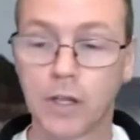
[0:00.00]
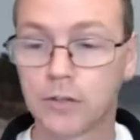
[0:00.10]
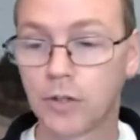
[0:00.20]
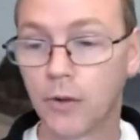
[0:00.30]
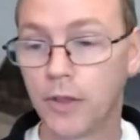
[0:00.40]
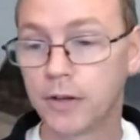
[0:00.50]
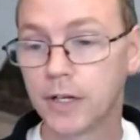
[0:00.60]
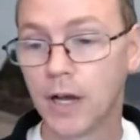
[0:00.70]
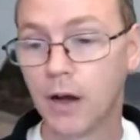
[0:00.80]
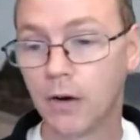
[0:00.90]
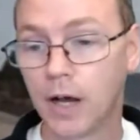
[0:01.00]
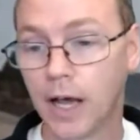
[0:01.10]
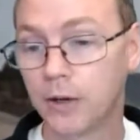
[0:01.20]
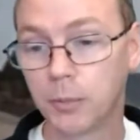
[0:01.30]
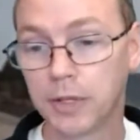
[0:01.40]
So there you go. I
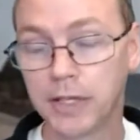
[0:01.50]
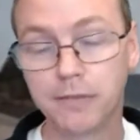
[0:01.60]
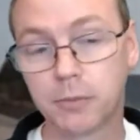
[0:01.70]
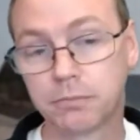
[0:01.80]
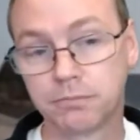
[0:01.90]
don't believe him.